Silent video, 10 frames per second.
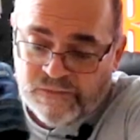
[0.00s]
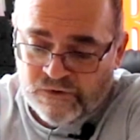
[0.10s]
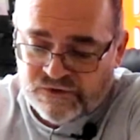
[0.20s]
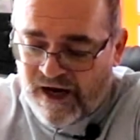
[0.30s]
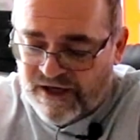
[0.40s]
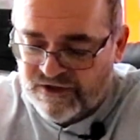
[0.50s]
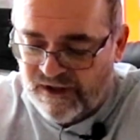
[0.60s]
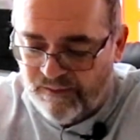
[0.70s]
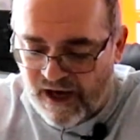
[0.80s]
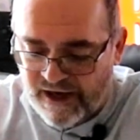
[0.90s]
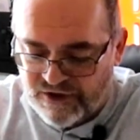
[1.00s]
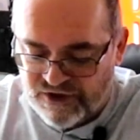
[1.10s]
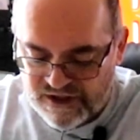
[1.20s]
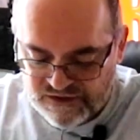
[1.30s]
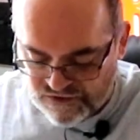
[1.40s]
Those are actually my
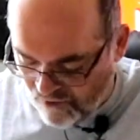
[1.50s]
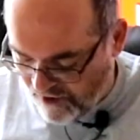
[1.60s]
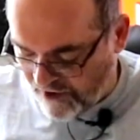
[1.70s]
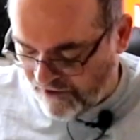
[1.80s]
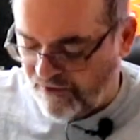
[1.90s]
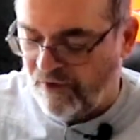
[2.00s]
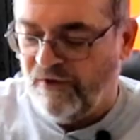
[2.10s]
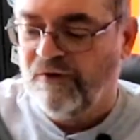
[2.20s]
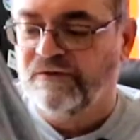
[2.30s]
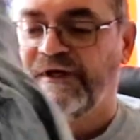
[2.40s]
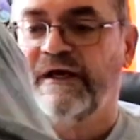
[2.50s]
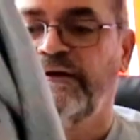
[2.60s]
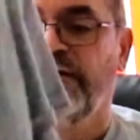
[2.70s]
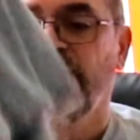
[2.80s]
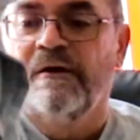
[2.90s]
jeans, so we're going to throw those
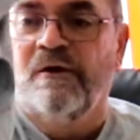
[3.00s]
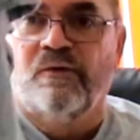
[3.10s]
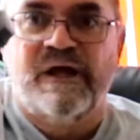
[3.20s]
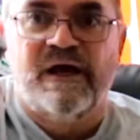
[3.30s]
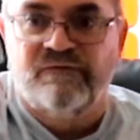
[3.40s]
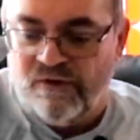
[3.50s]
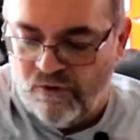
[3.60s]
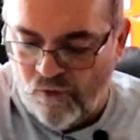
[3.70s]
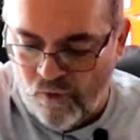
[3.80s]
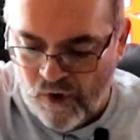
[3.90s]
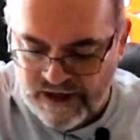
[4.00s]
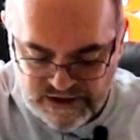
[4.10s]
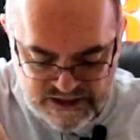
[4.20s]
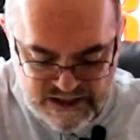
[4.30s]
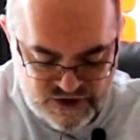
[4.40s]
in. We have
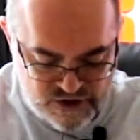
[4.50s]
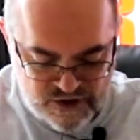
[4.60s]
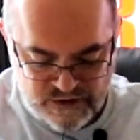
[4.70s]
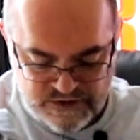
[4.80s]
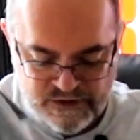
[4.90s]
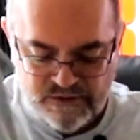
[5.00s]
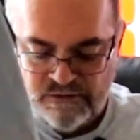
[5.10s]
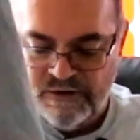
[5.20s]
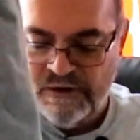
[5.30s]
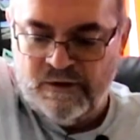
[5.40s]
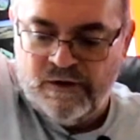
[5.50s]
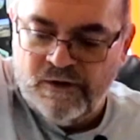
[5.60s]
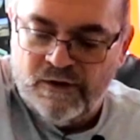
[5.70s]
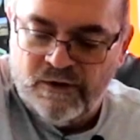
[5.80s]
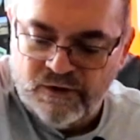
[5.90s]
1 t-shirt,
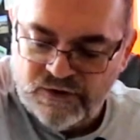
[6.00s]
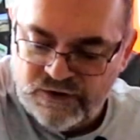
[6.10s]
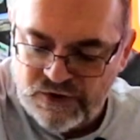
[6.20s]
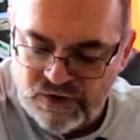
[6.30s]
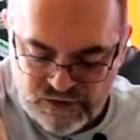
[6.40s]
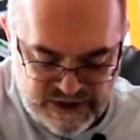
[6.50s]
2